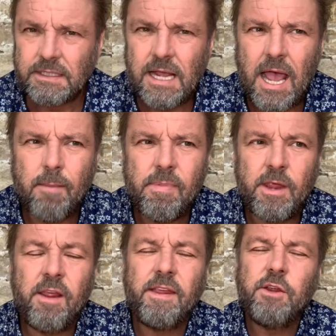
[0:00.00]
The
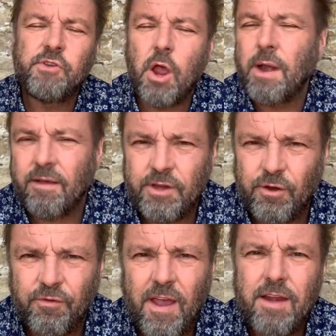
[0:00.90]
only thing you don't have in your
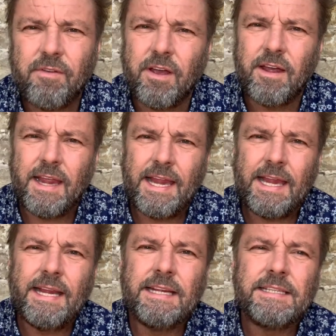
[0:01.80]
favour
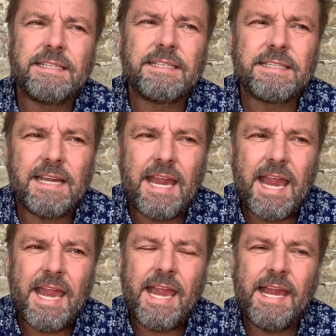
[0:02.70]
is
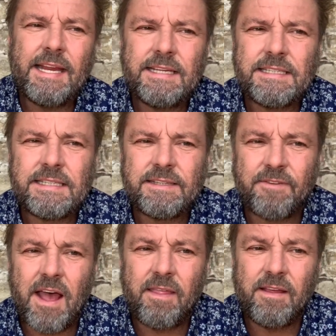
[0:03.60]
the
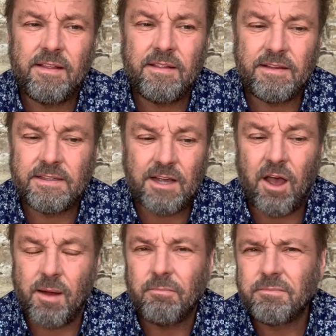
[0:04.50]
fact that
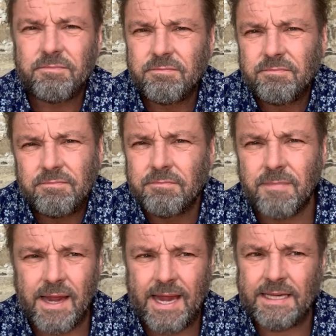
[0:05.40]
time
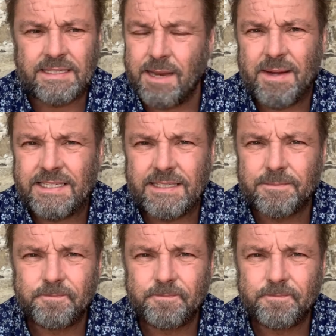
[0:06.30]
is limited.